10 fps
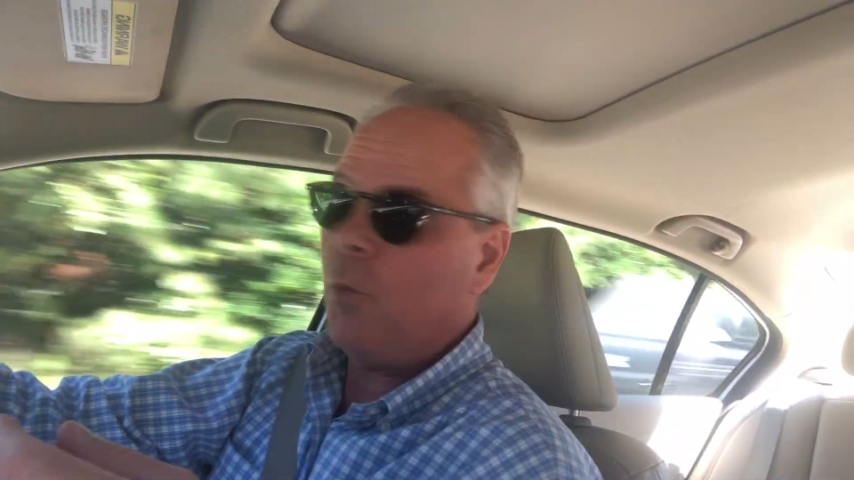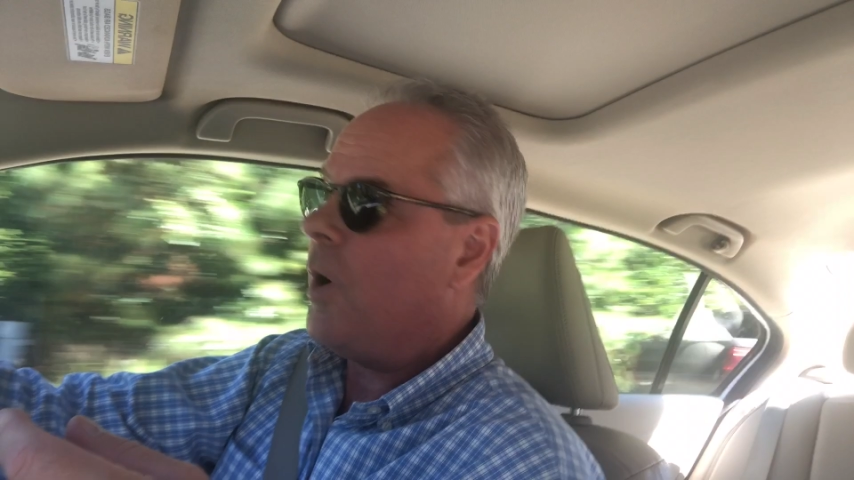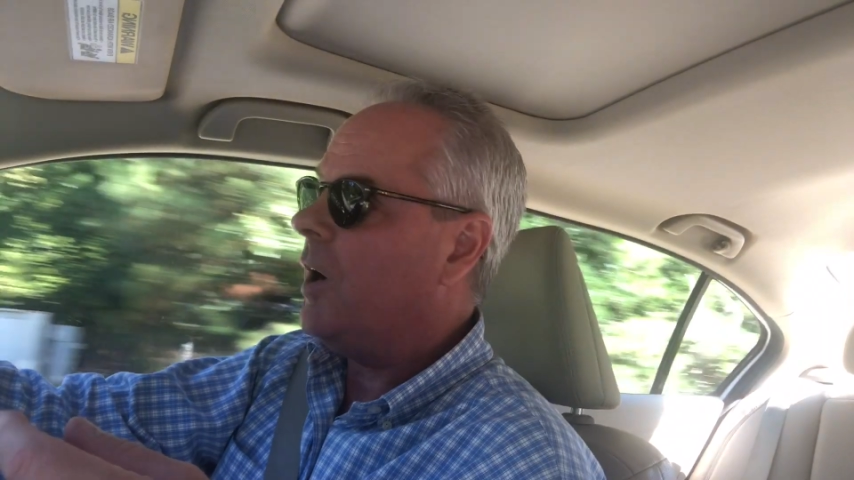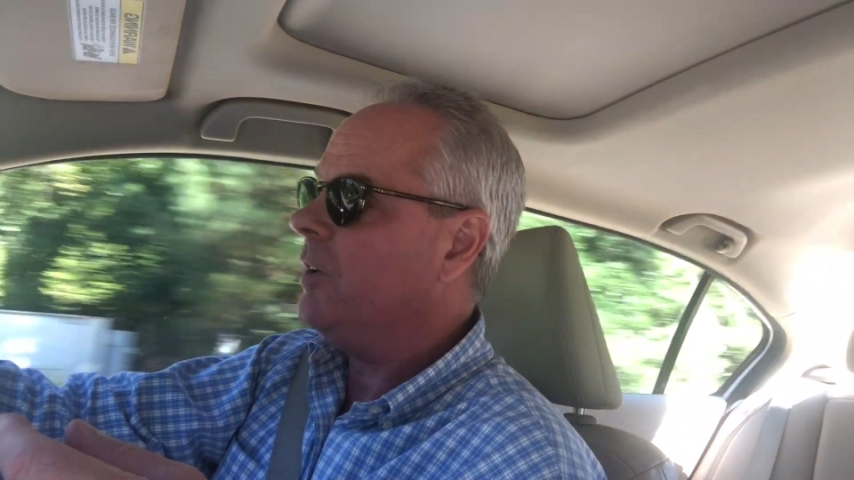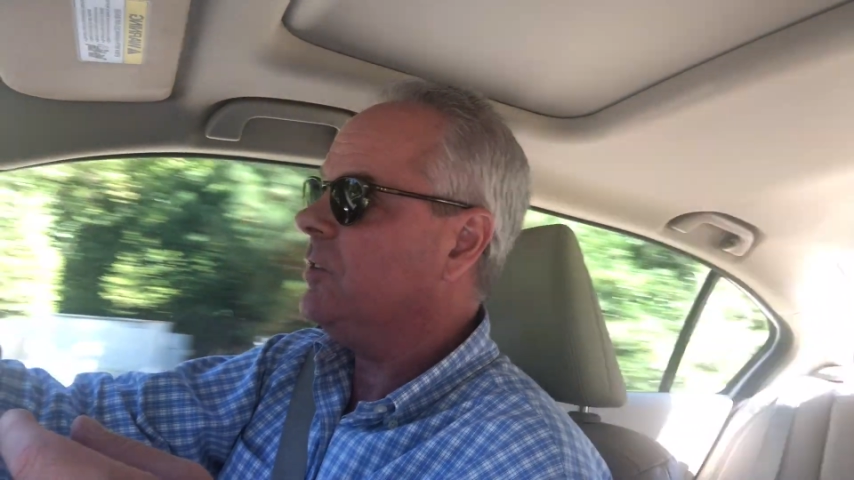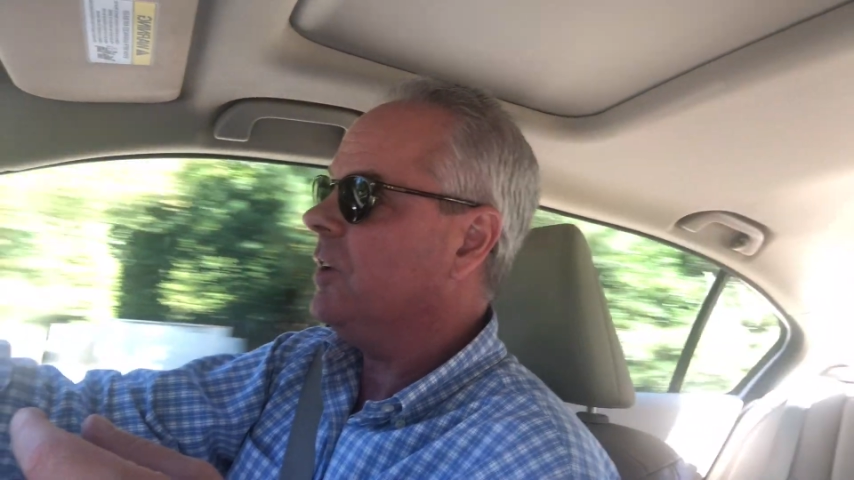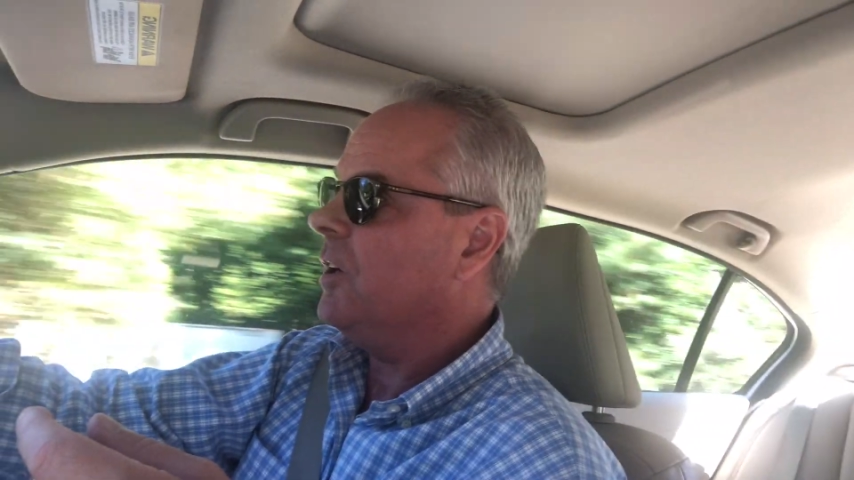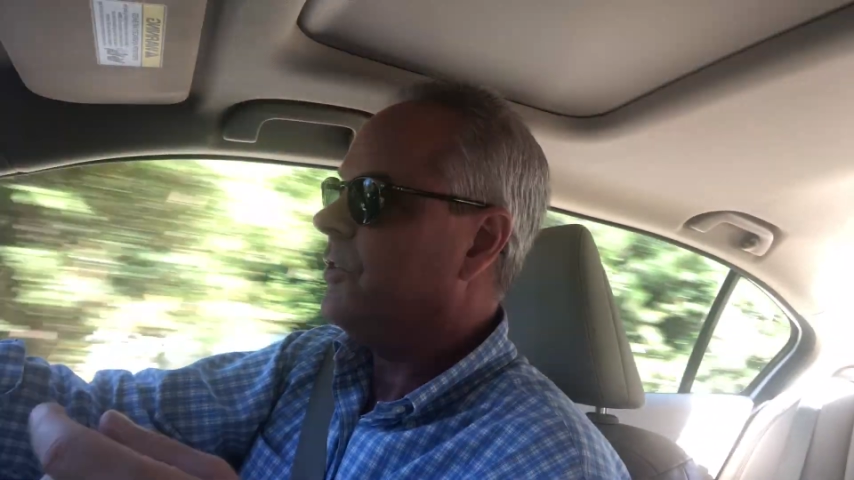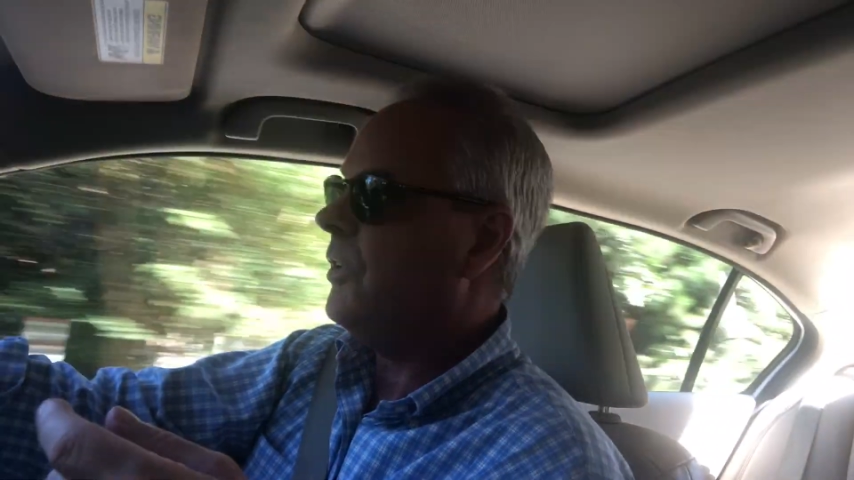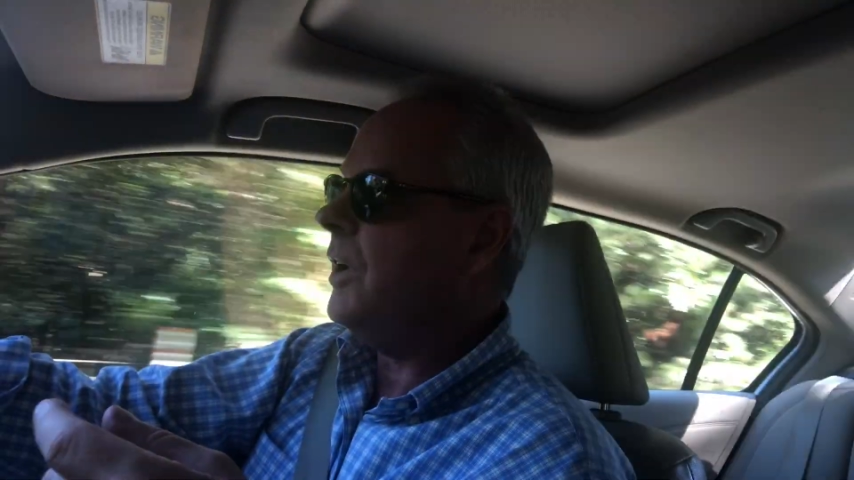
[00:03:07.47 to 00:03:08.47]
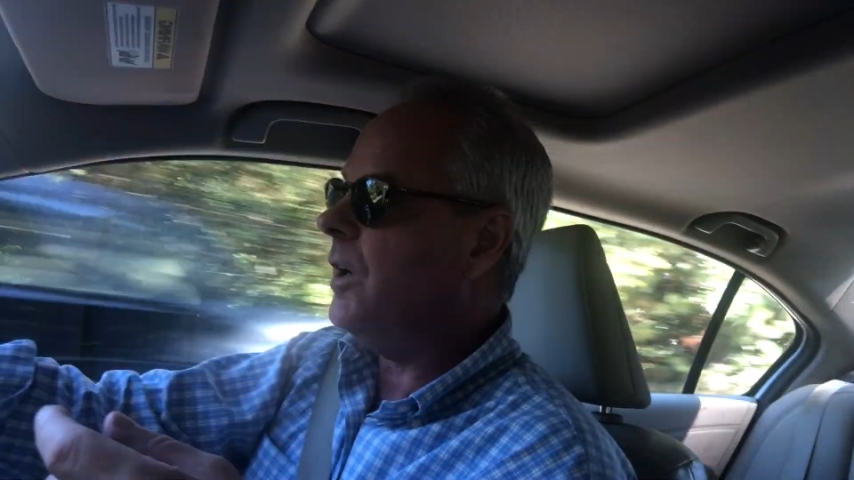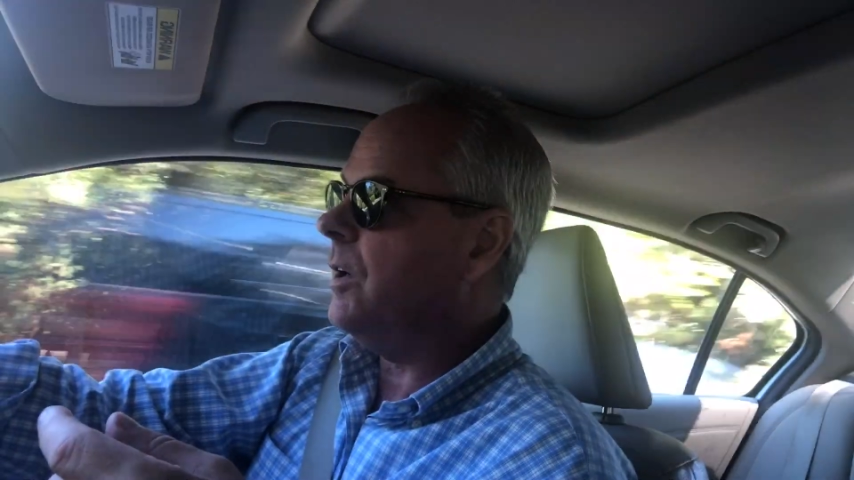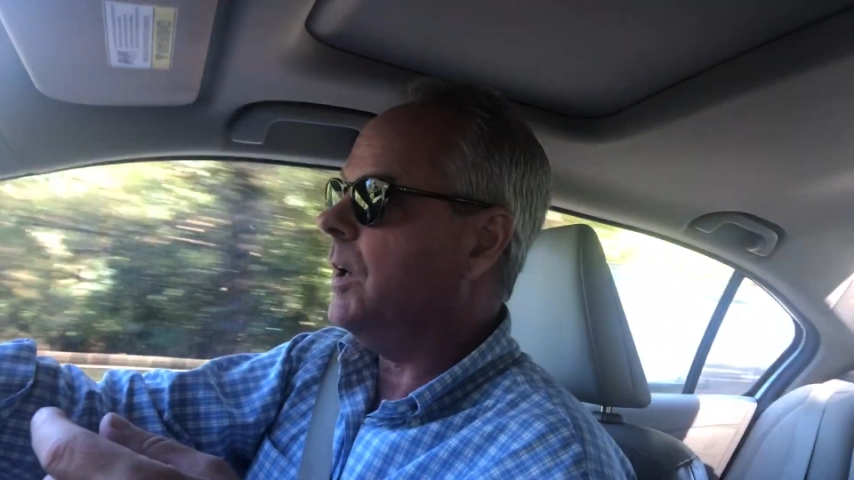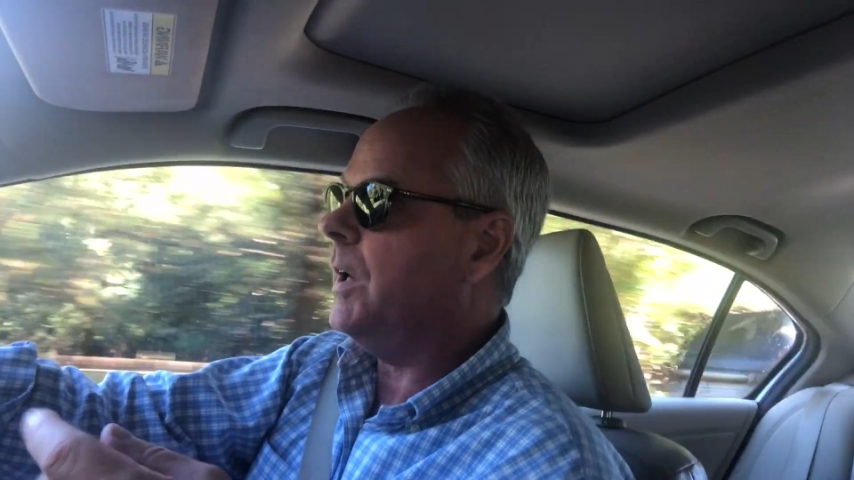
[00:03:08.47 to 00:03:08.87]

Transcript: wine selection there,